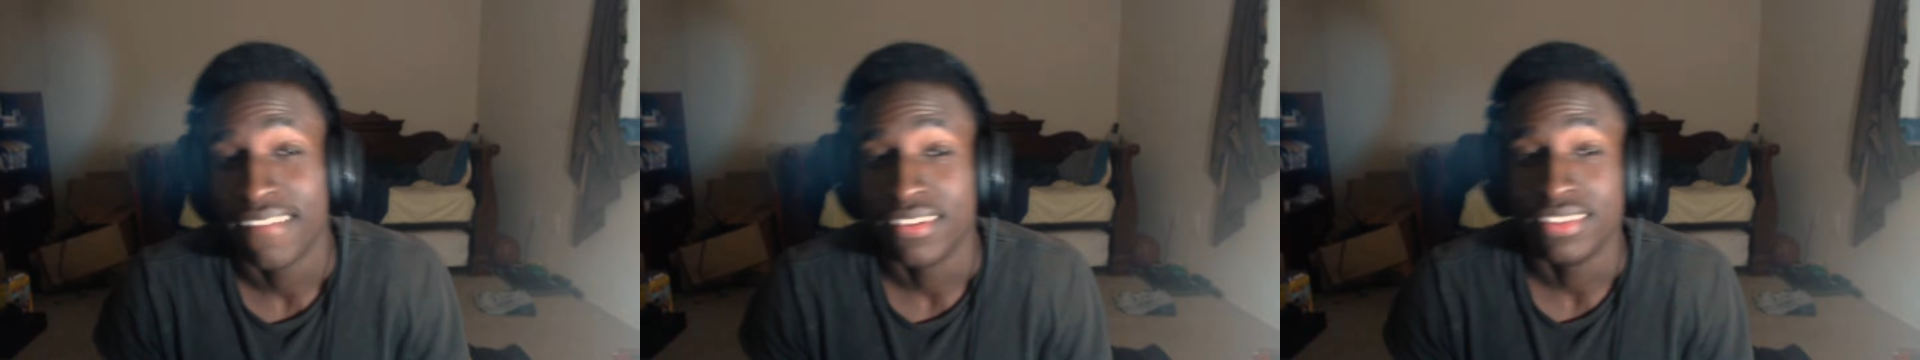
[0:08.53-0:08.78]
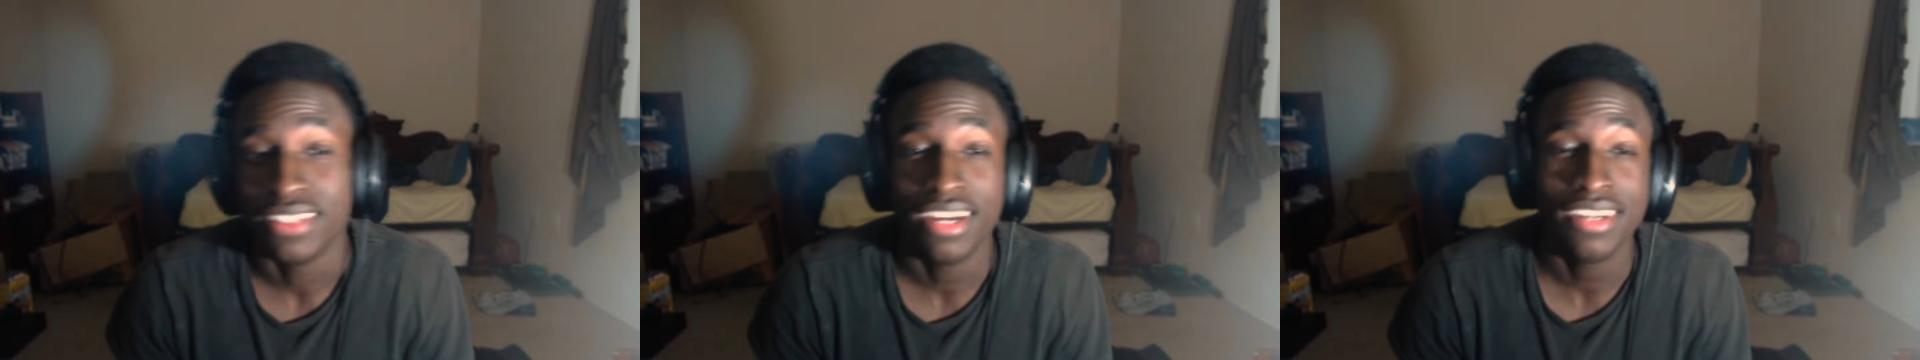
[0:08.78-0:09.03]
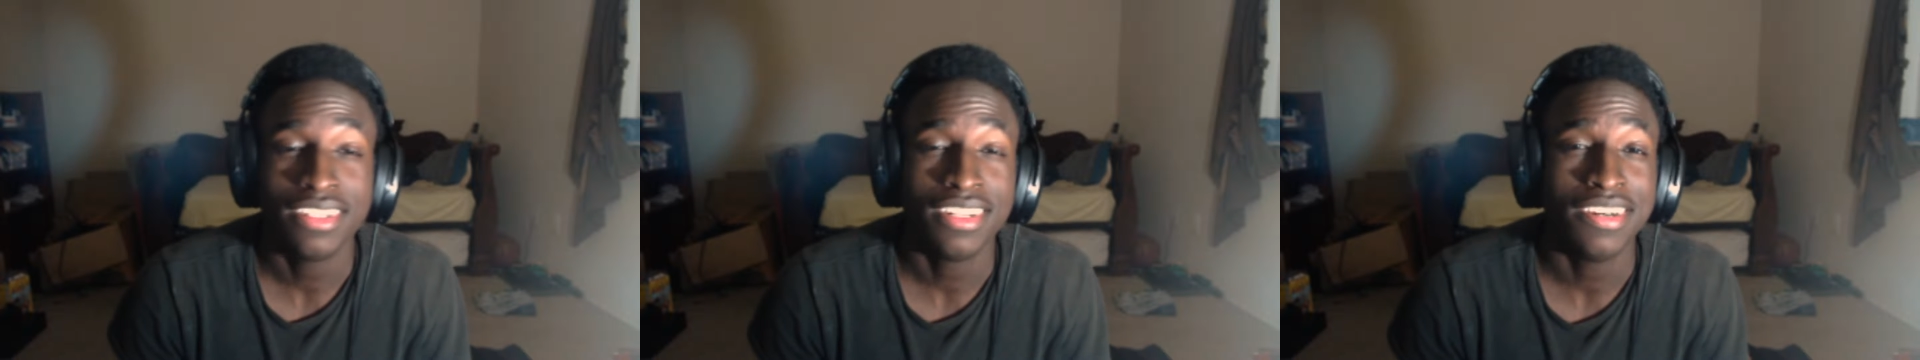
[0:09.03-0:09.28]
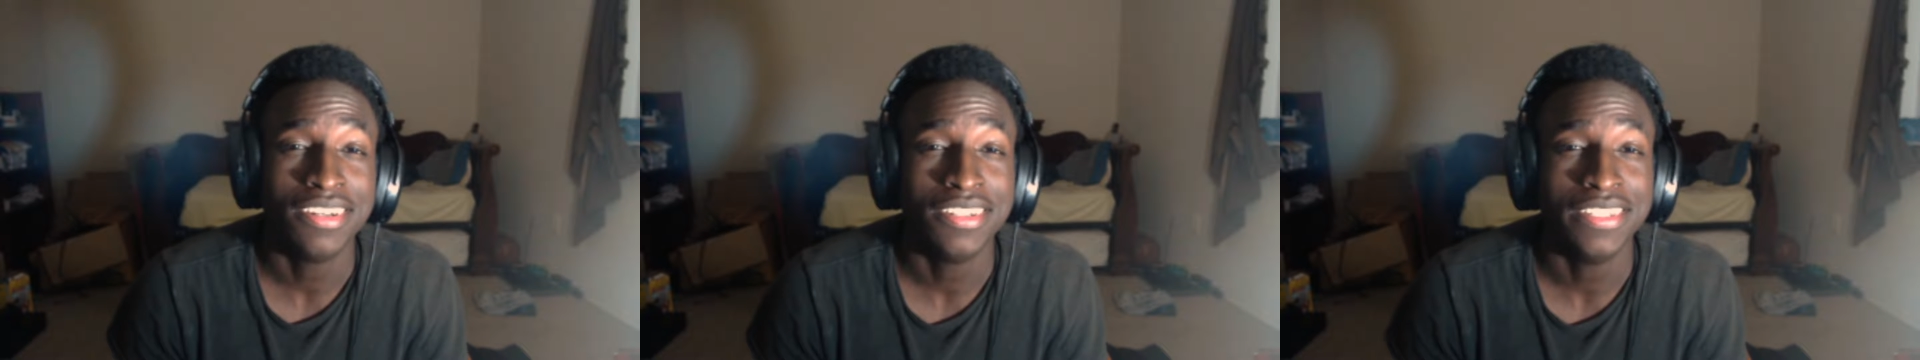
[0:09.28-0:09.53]
Y'all
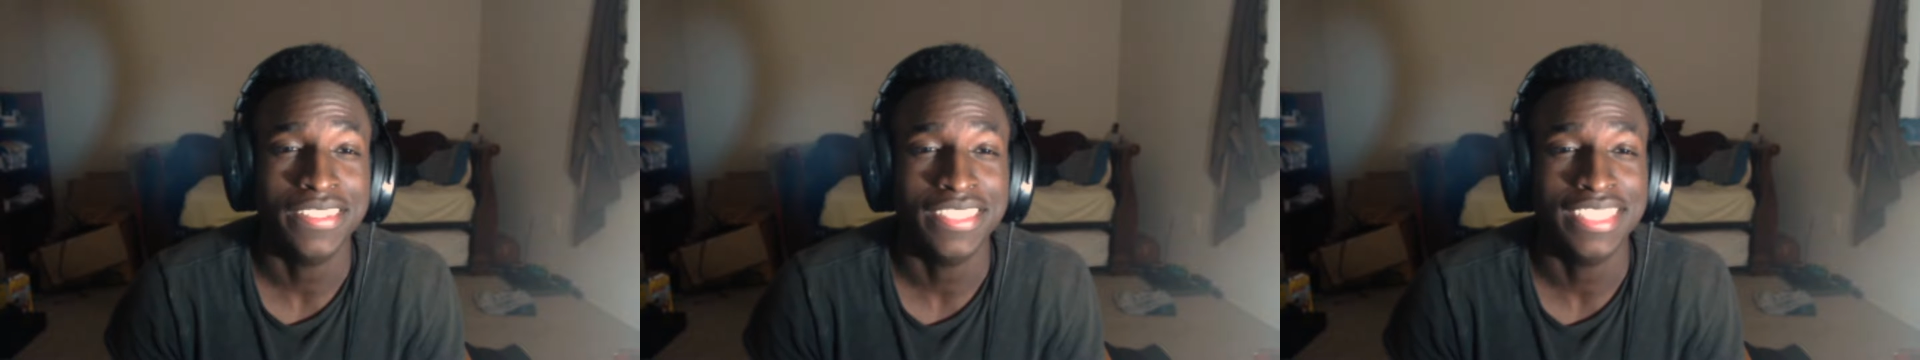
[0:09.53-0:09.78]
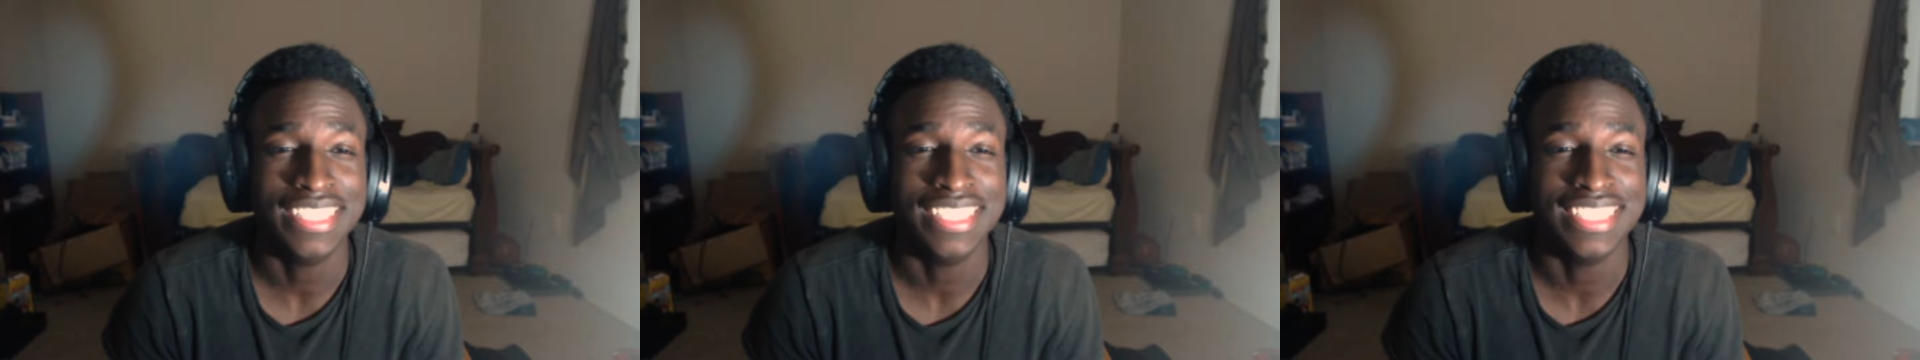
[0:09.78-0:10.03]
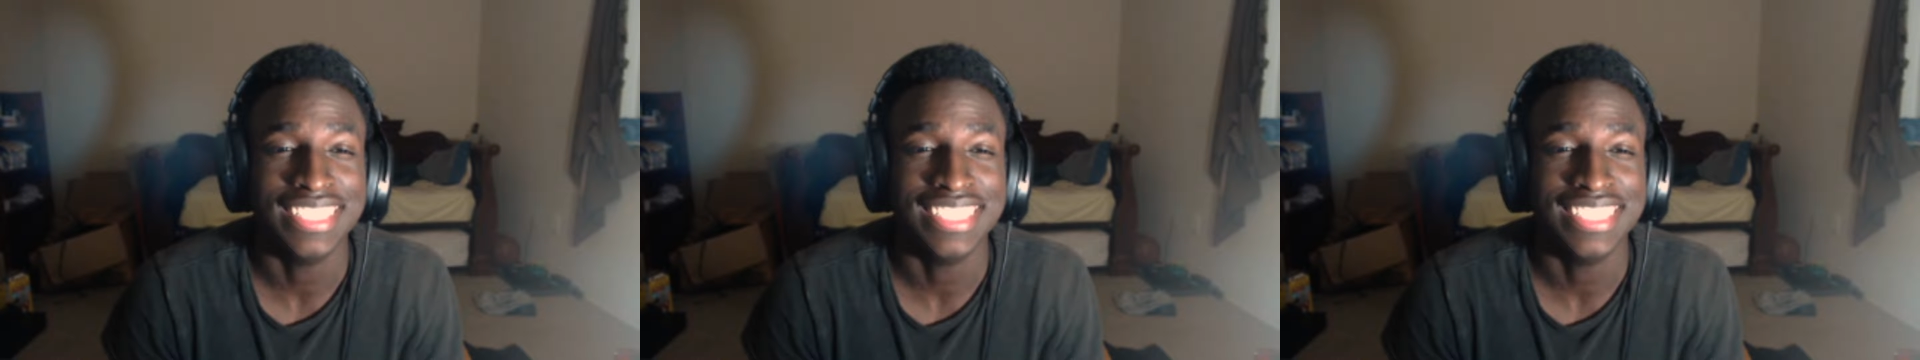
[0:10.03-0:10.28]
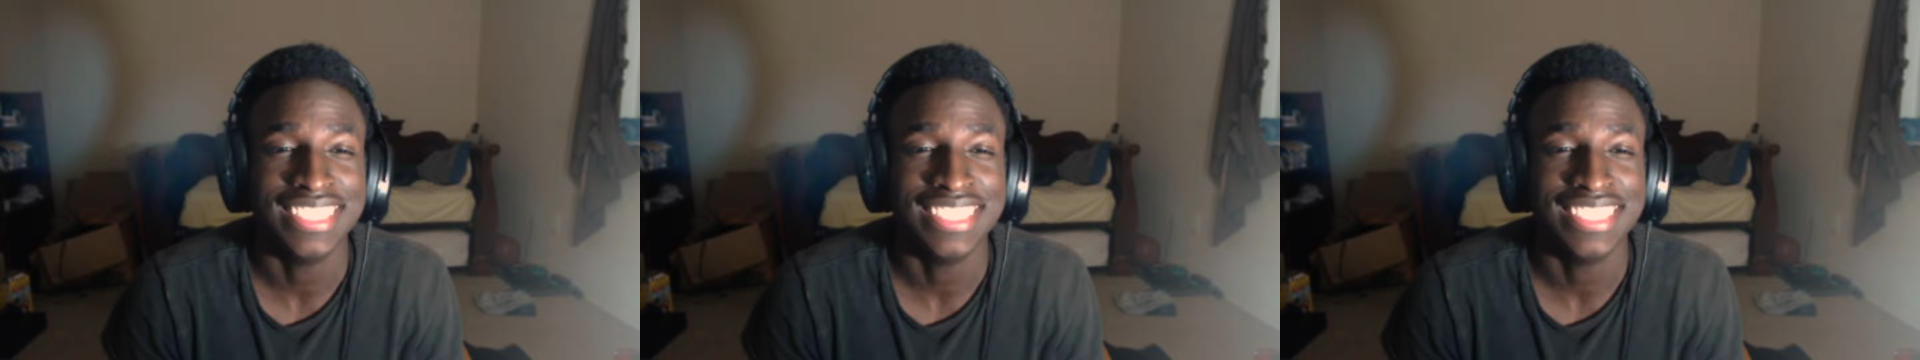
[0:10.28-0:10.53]
know who it
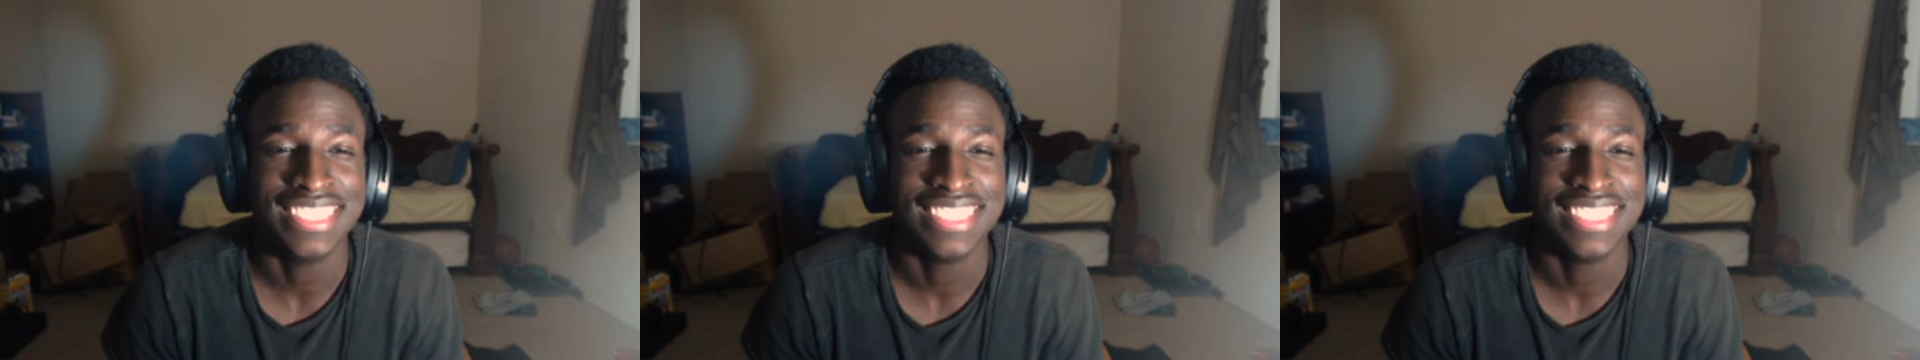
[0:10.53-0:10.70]
is.